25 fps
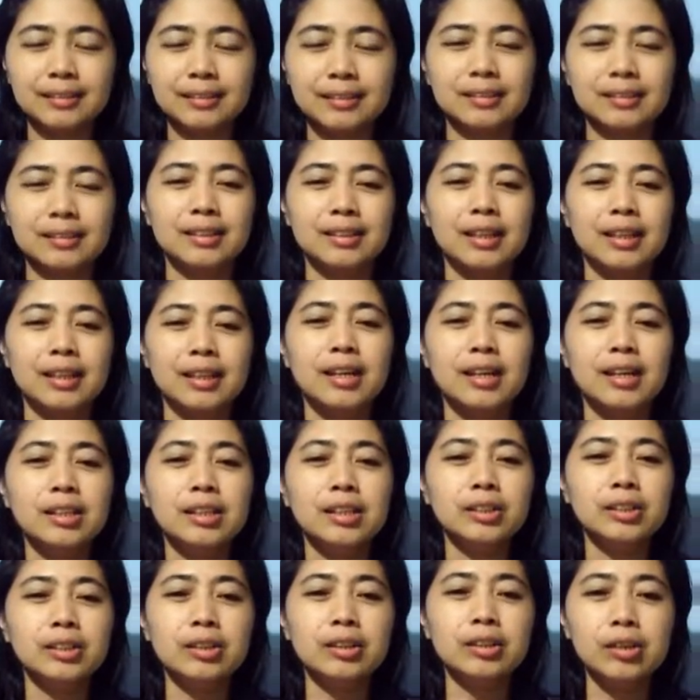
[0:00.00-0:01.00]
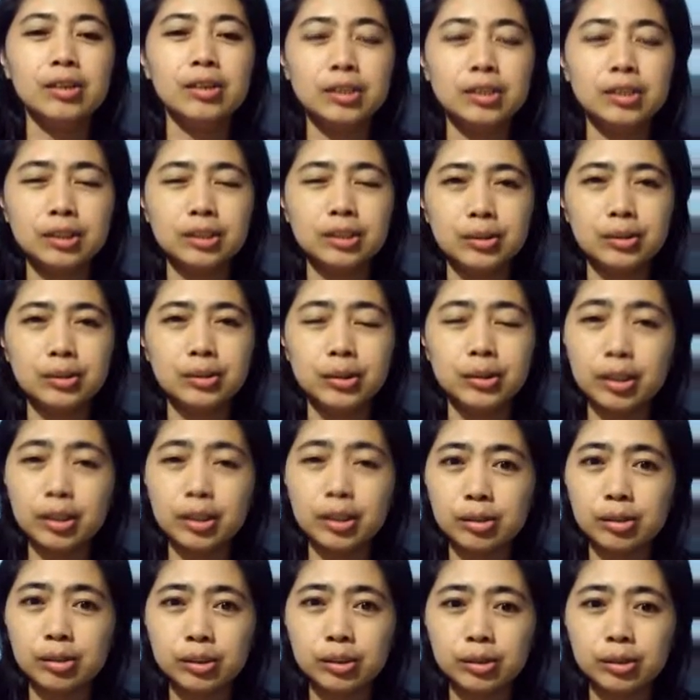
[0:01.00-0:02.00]
Okay, so you can
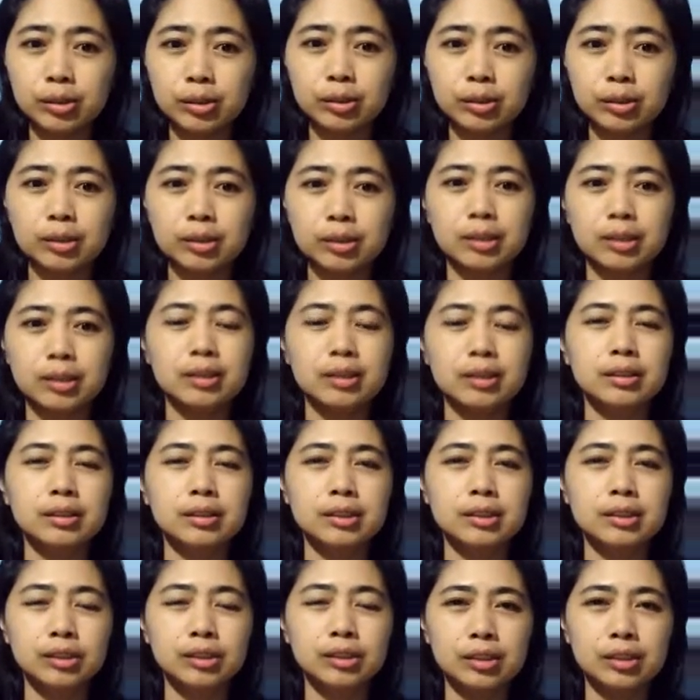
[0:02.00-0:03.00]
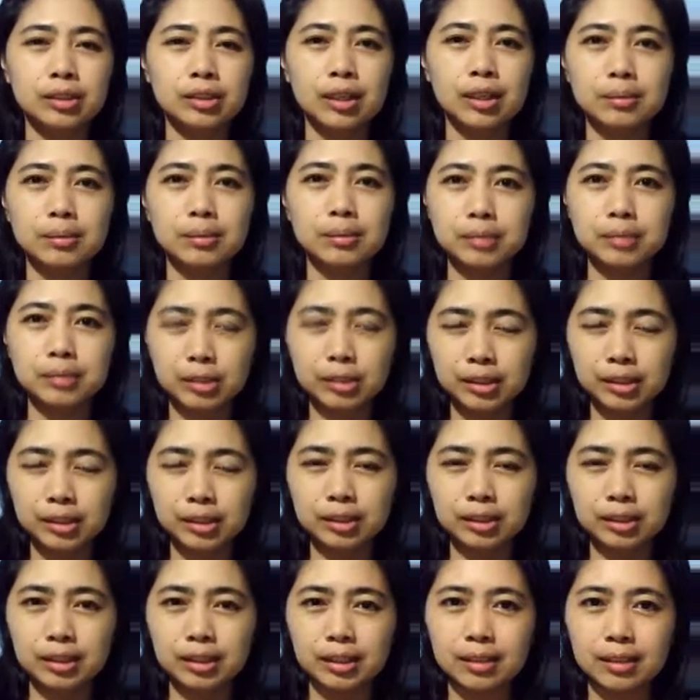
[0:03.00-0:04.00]
also use the
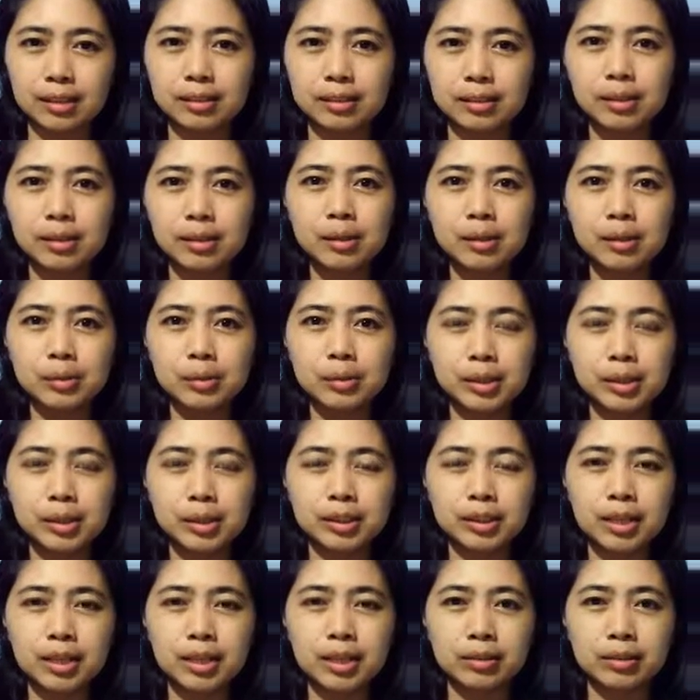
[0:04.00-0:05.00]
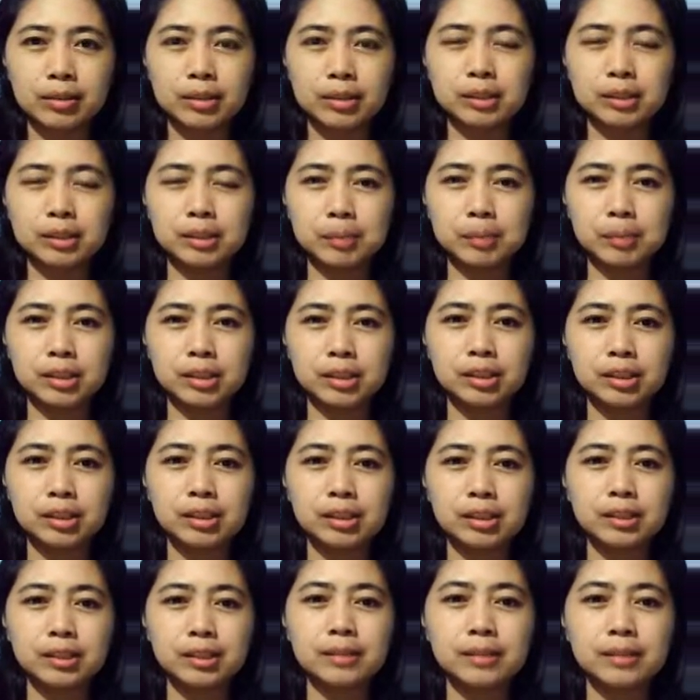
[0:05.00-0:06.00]
suggested words here or
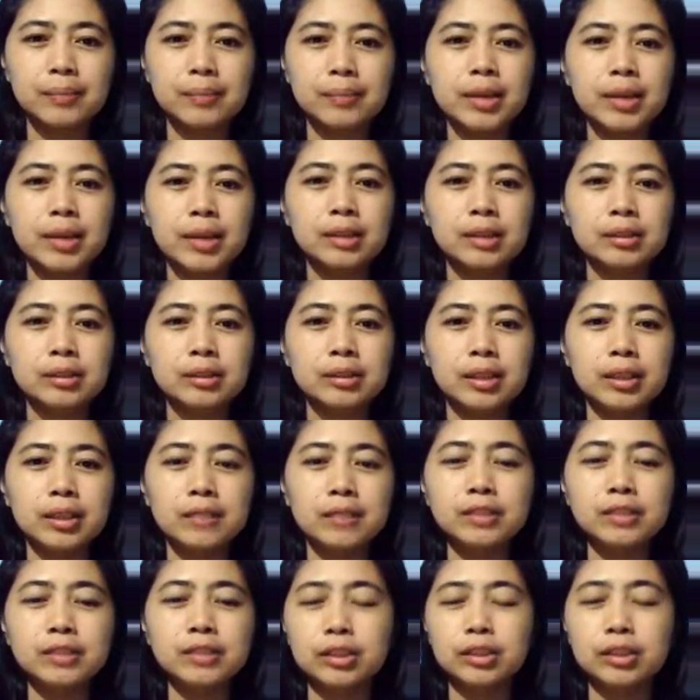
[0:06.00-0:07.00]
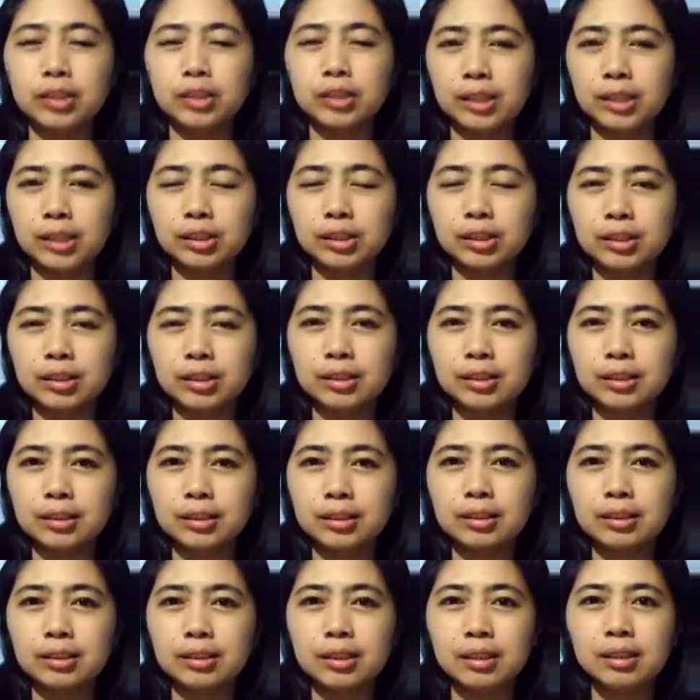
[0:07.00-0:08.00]
expressions to give
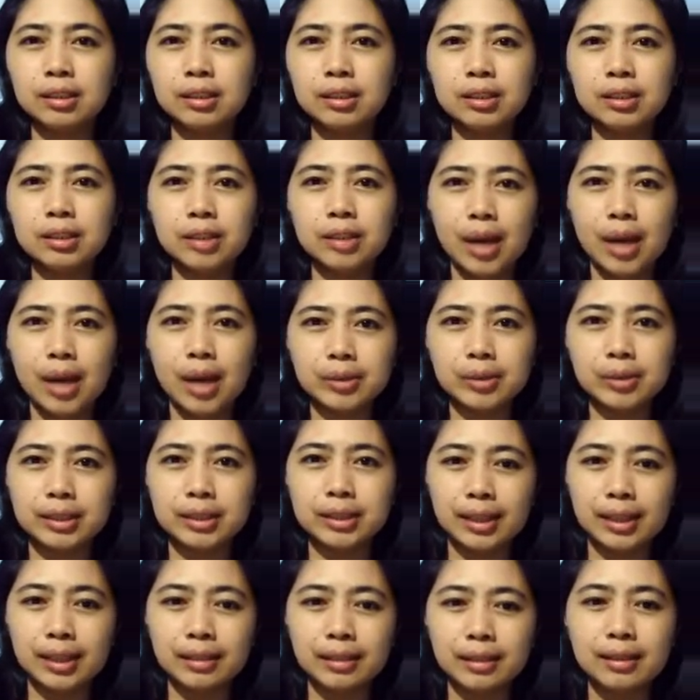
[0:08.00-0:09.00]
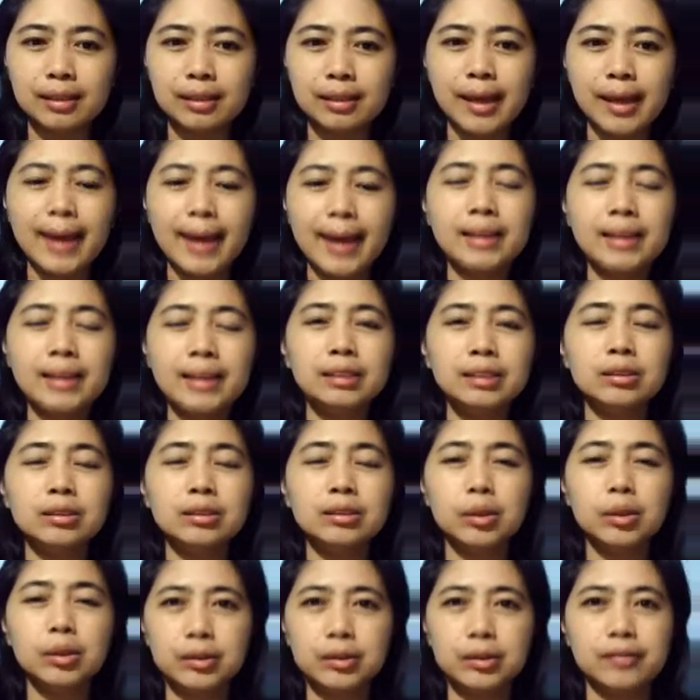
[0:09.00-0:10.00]
suggestions, to counsel, and to
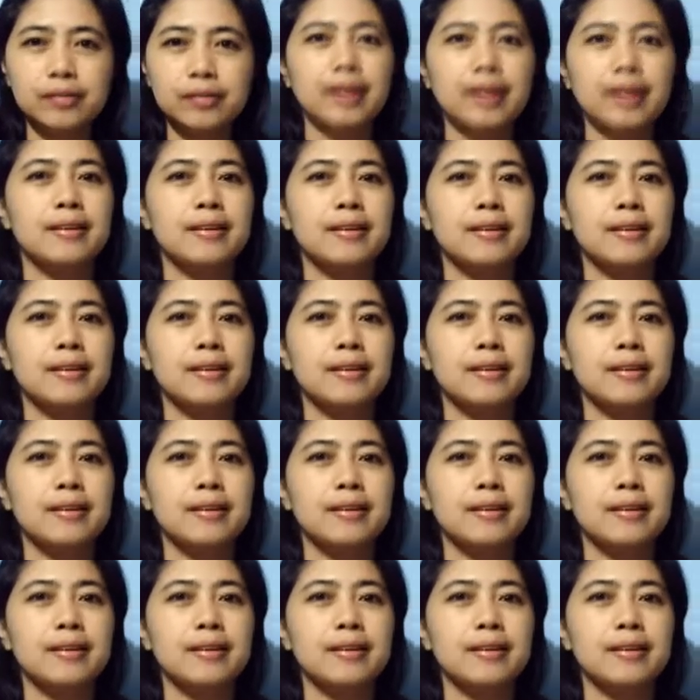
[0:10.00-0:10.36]
notify.